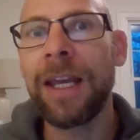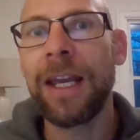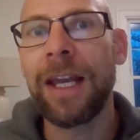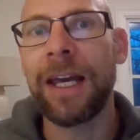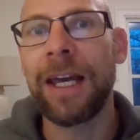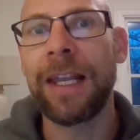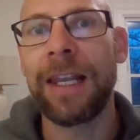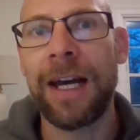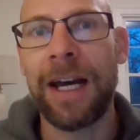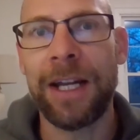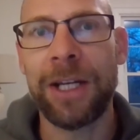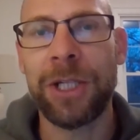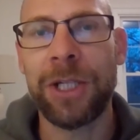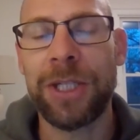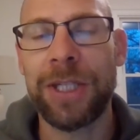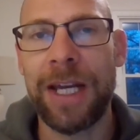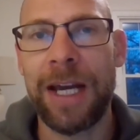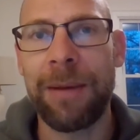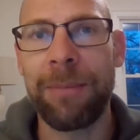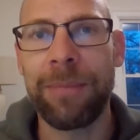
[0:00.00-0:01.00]
a large
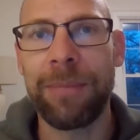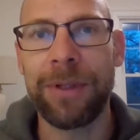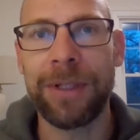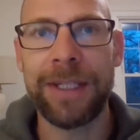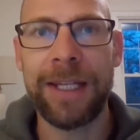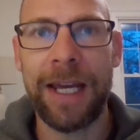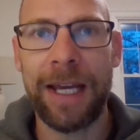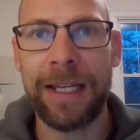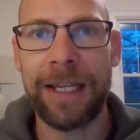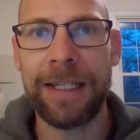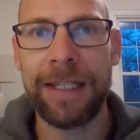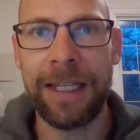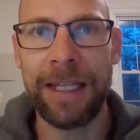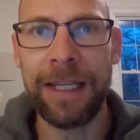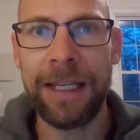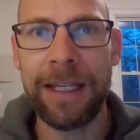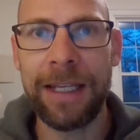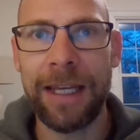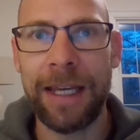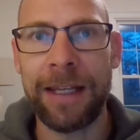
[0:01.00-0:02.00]
sample
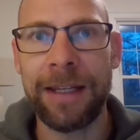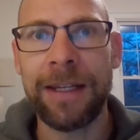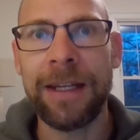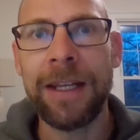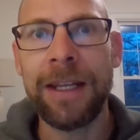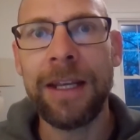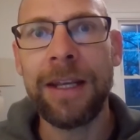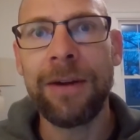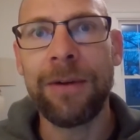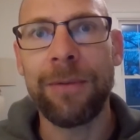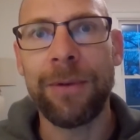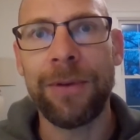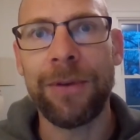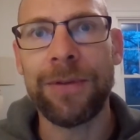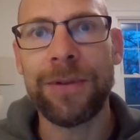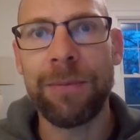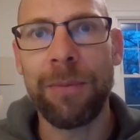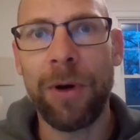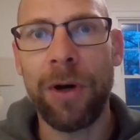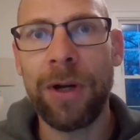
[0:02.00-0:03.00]
technique, and with
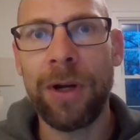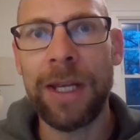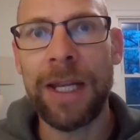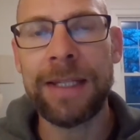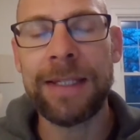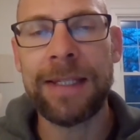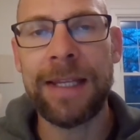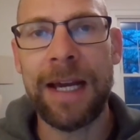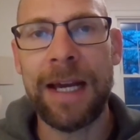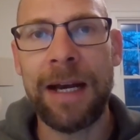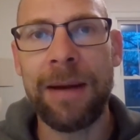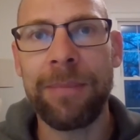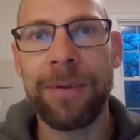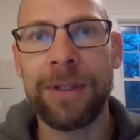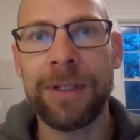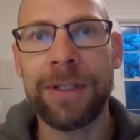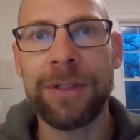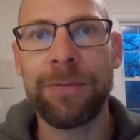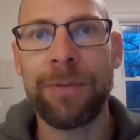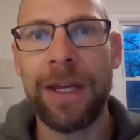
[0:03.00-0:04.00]
smaller
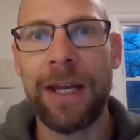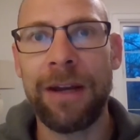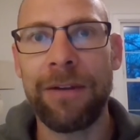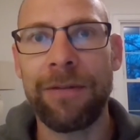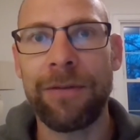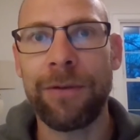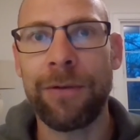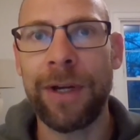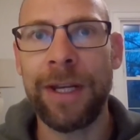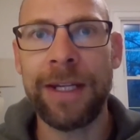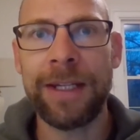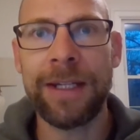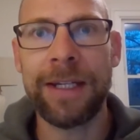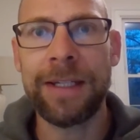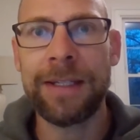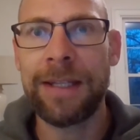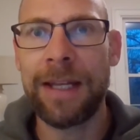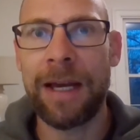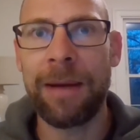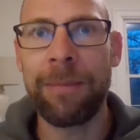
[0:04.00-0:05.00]
samples we have greater
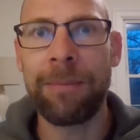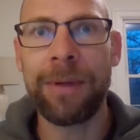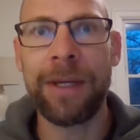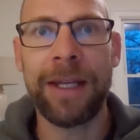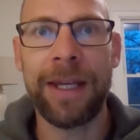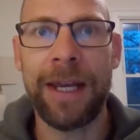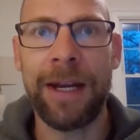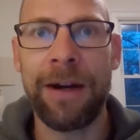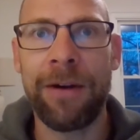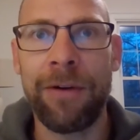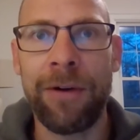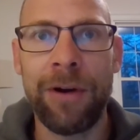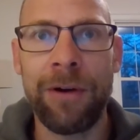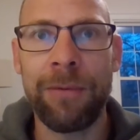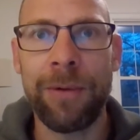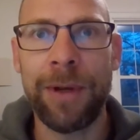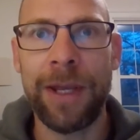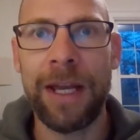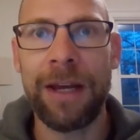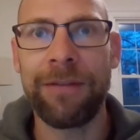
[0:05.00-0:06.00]
sampling error,
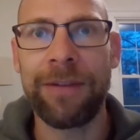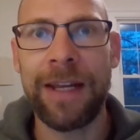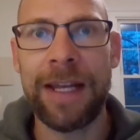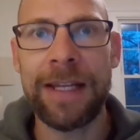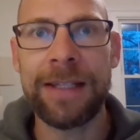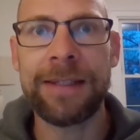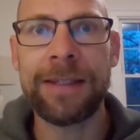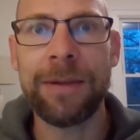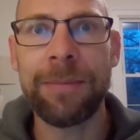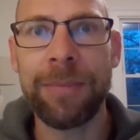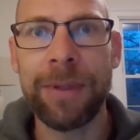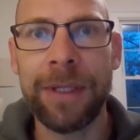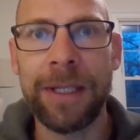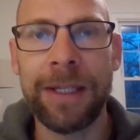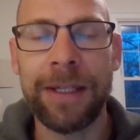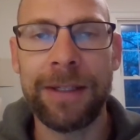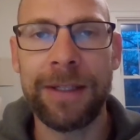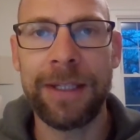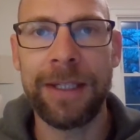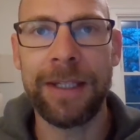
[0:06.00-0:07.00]
we have less
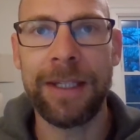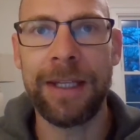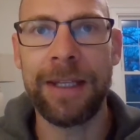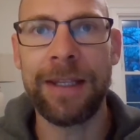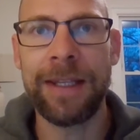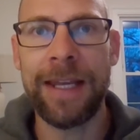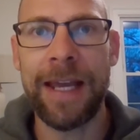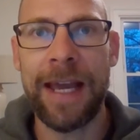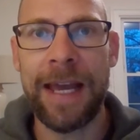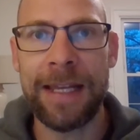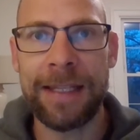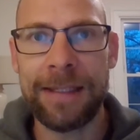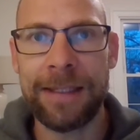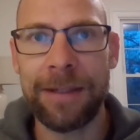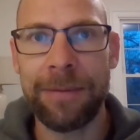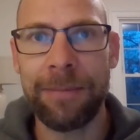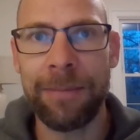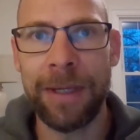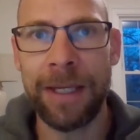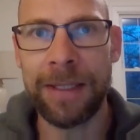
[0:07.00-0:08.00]
stability in the
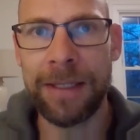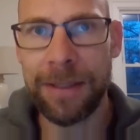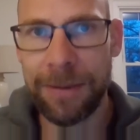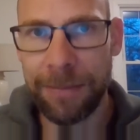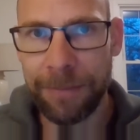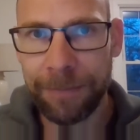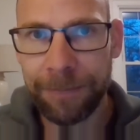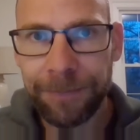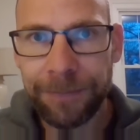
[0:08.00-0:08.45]
estimates